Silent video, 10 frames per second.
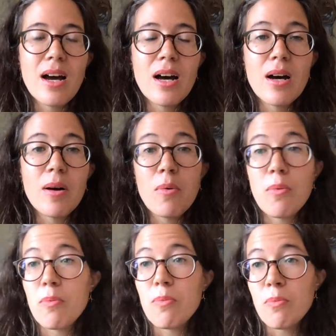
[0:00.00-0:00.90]
uh,
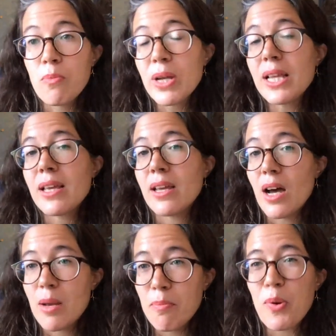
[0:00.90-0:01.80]
really
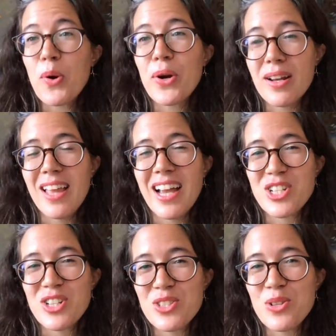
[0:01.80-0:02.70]
an important
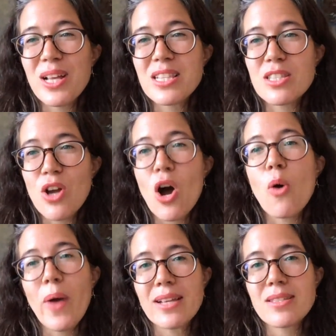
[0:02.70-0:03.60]
election so let's
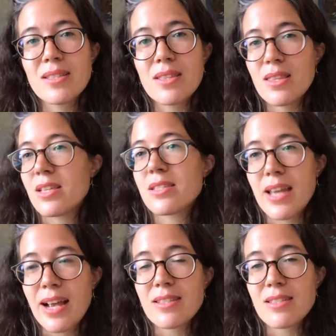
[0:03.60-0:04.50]
not waste
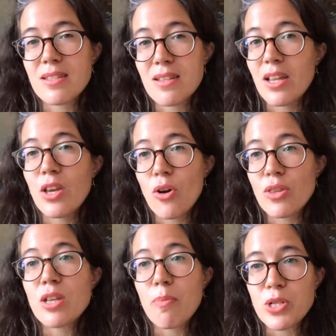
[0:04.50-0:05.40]
this next, you know,
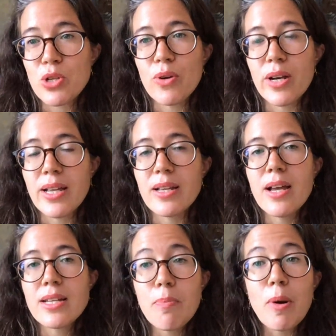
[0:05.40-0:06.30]
this
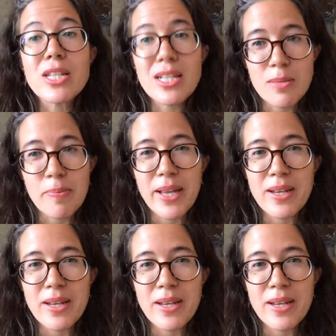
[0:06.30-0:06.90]
opportunity to participate.